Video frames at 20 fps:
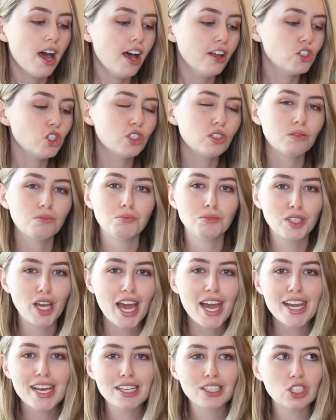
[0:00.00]
just
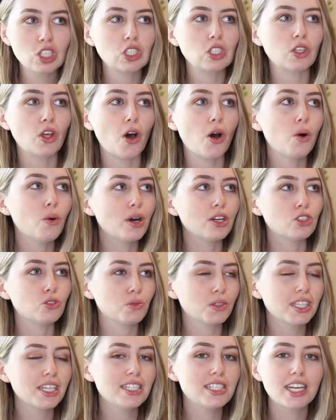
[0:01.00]
take it slow. It's
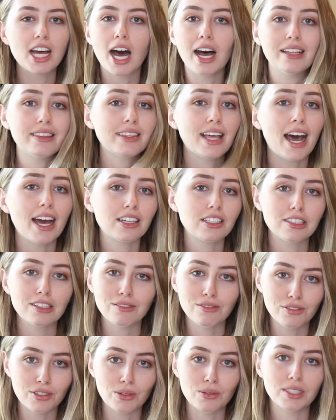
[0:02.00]
really not that
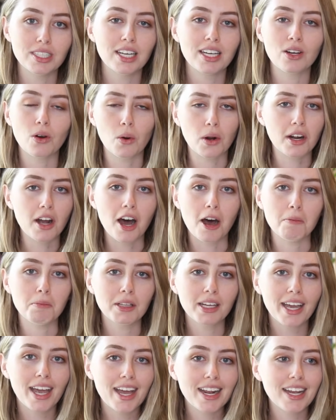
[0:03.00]
confusing or
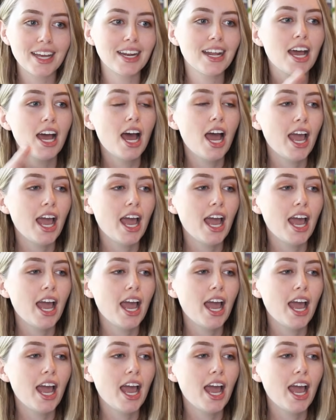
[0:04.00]
complicated